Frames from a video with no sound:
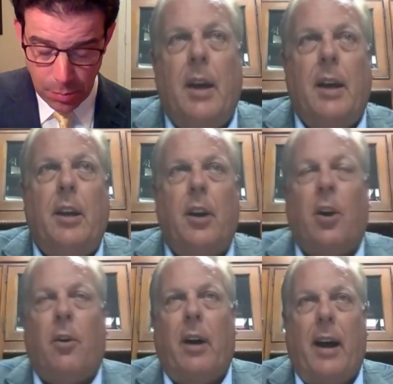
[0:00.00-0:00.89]
You
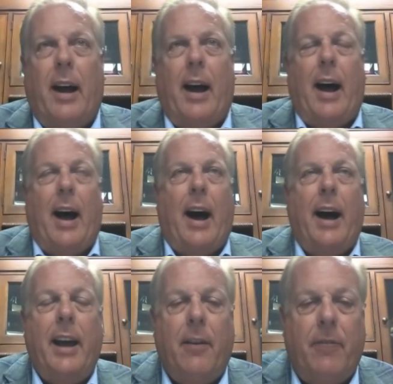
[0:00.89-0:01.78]
know,
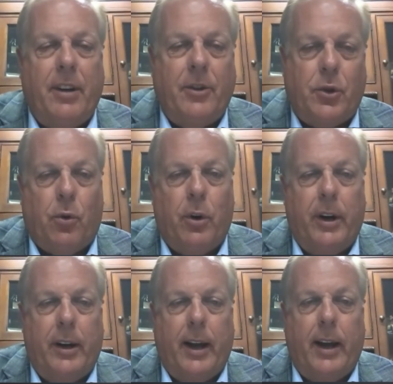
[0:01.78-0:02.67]
I have
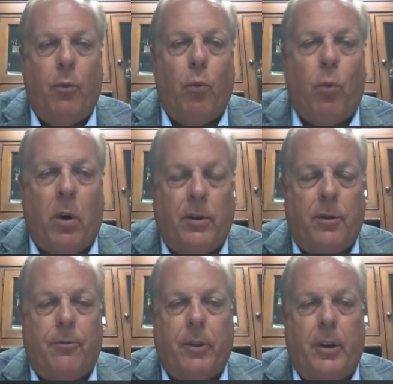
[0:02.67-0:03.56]
enjoyed a
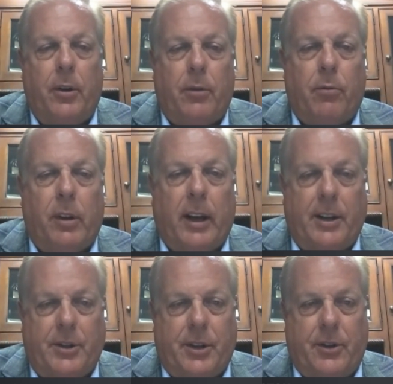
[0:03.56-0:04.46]
wonderfully good
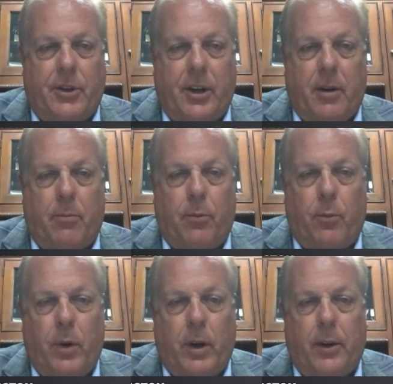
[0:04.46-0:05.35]
relationship
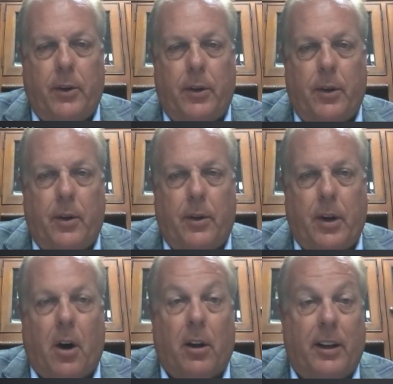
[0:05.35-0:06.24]
with the
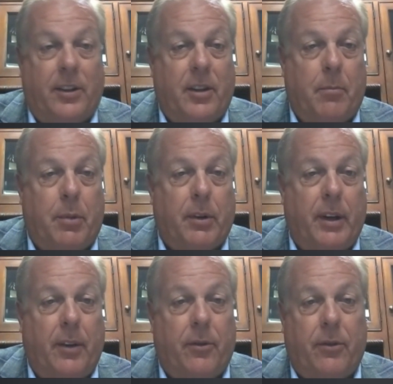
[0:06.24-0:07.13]
Arlington
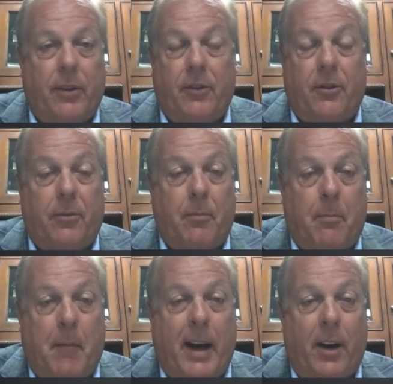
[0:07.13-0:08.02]
Police since
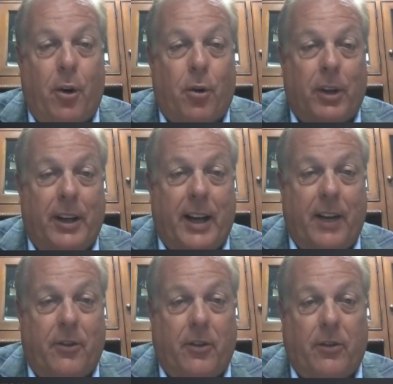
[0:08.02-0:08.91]
my early
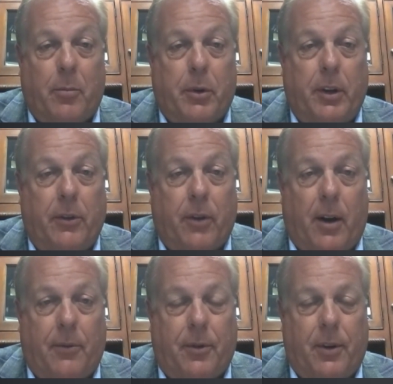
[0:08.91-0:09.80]
days as a police
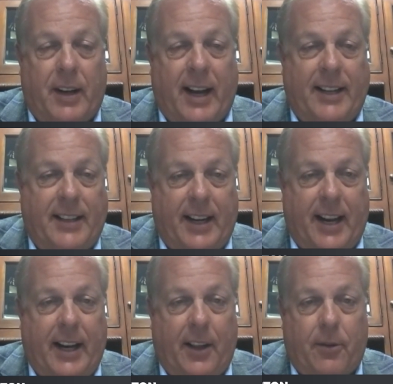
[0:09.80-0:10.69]
officer in
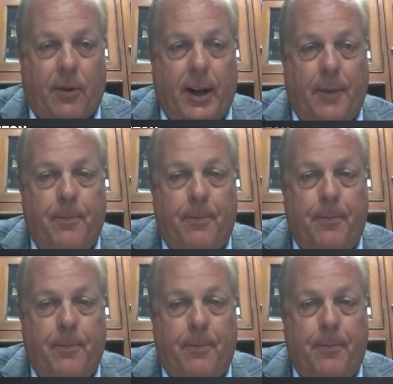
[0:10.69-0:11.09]
1983.